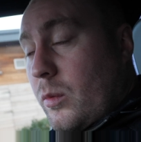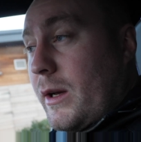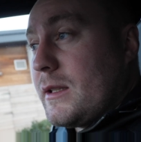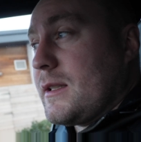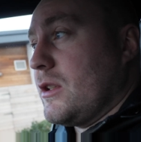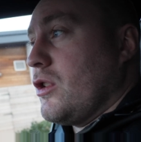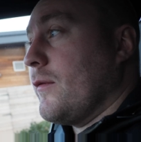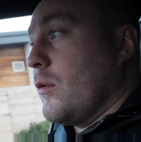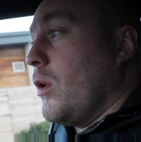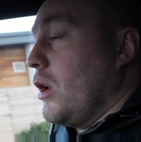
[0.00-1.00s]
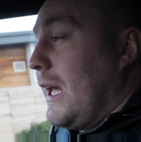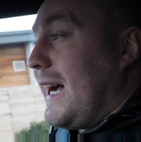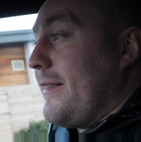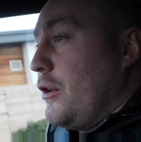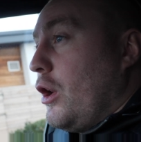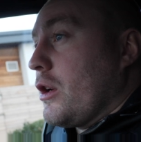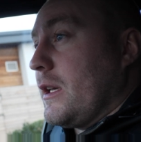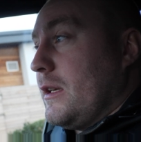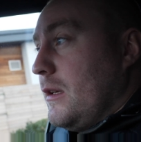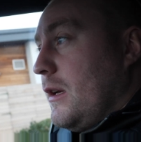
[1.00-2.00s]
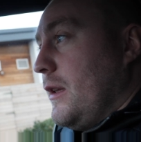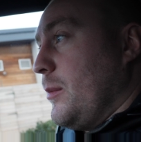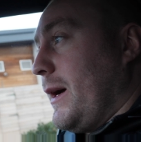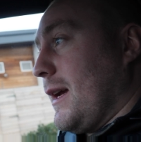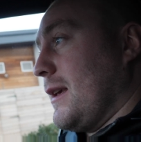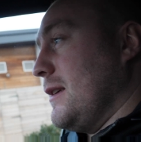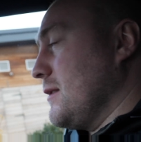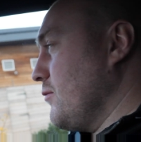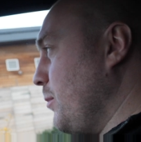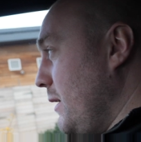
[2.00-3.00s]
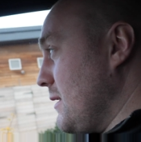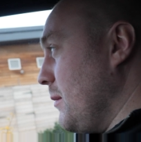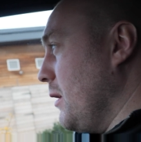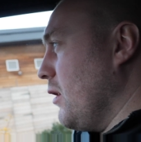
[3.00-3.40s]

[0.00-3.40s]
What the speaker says: Well, it's our job for one, and the knocking at the back is pissing me